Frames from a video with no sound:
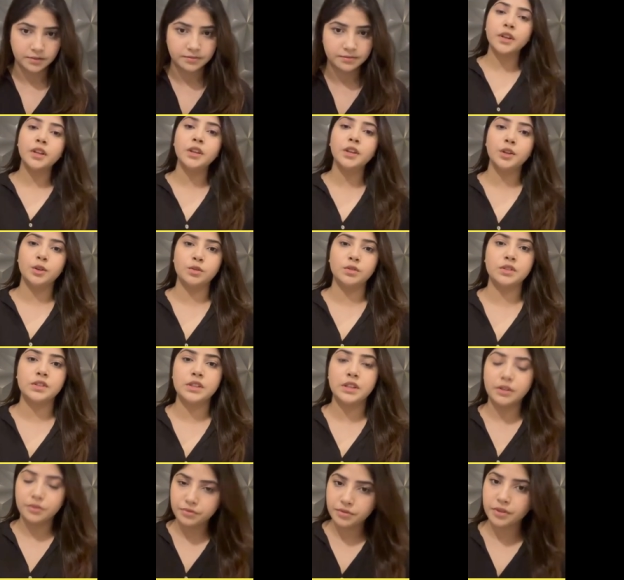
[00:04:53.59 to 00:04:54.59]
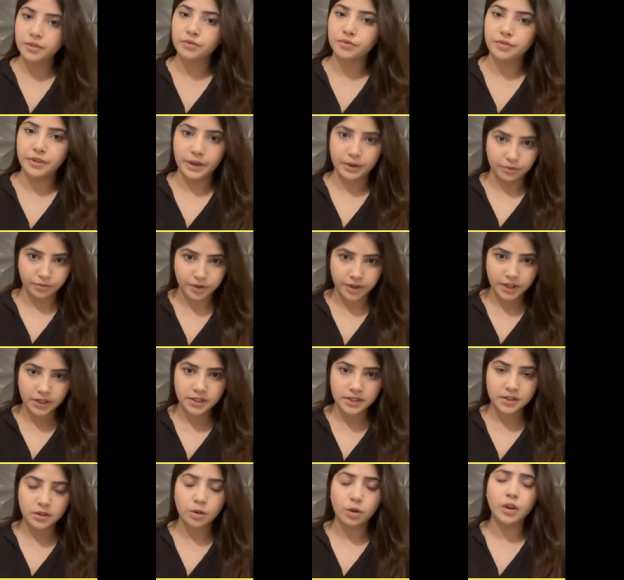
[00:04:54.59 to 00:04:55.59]
You can use different frameworks
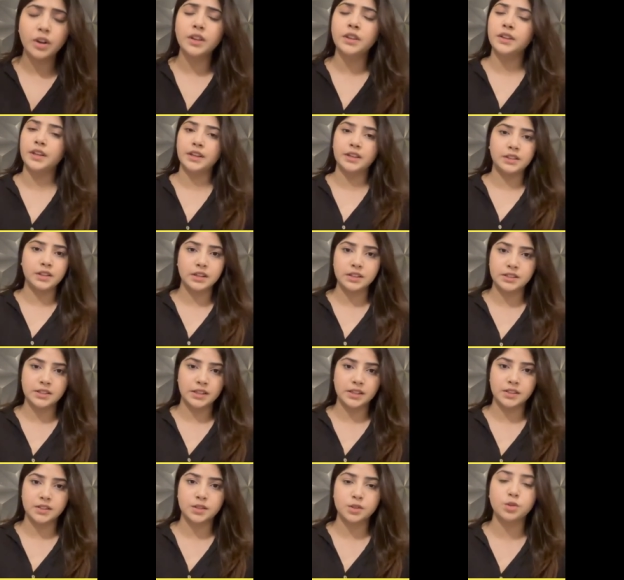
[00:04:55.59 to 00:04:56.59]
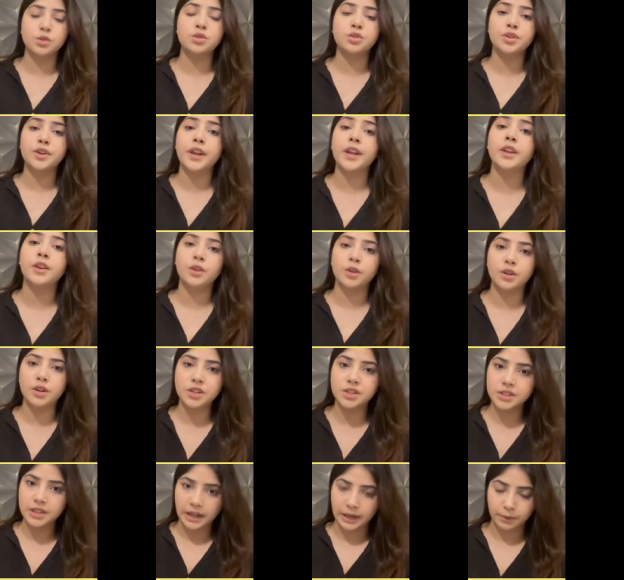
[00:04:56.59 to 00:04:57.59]
or data sets to train your
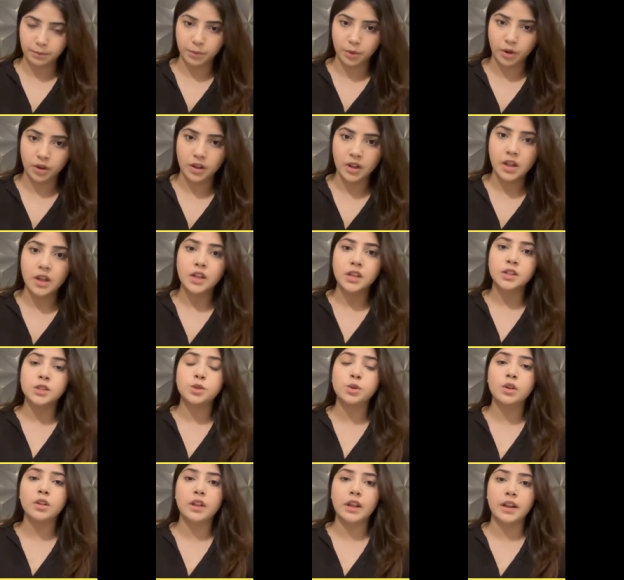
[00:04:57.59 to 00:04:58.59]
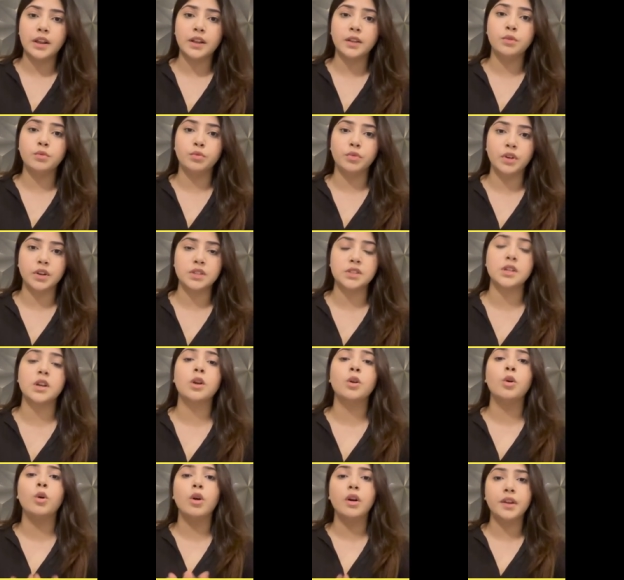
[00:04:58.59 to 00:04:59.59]
chatbot so that it works
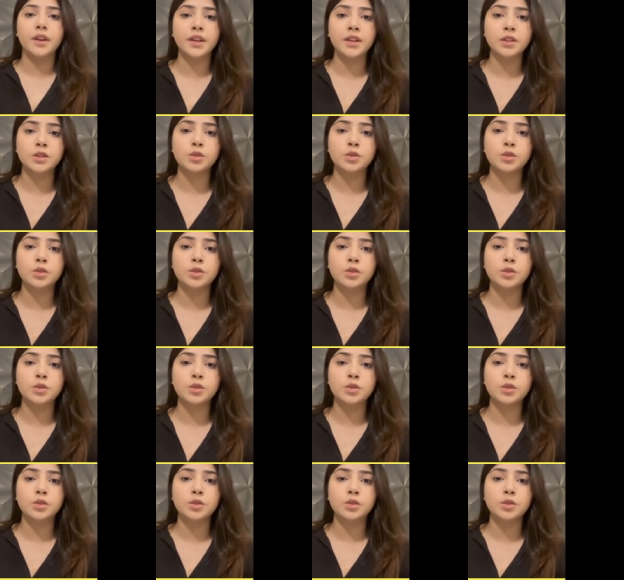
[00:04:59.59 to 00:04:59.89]
according